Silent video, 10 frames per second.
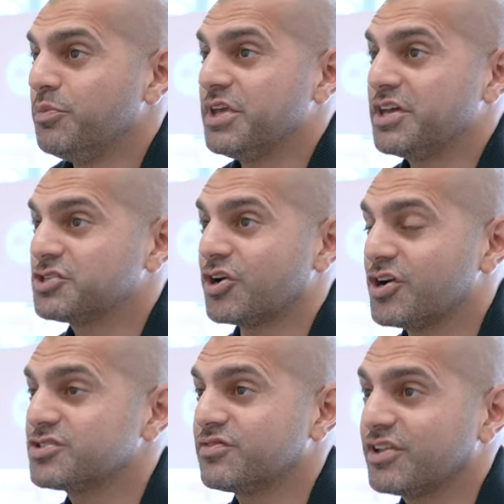being in
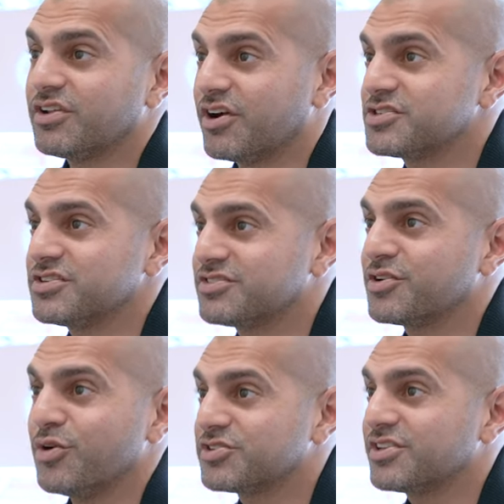charge of the largest
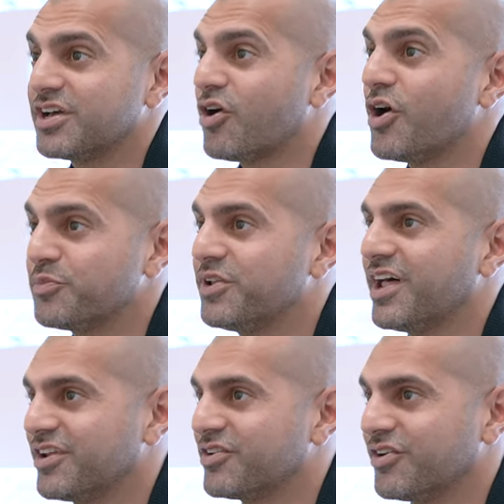coastline on
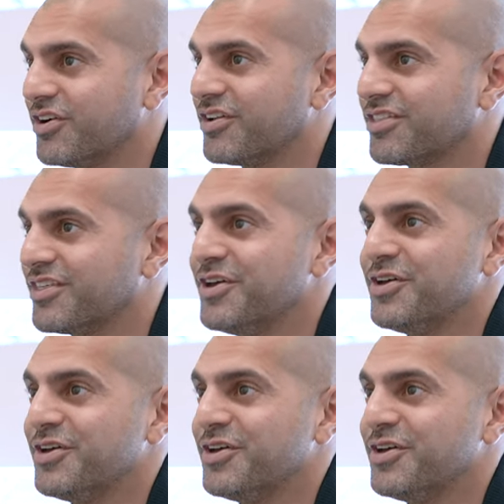planet Earth,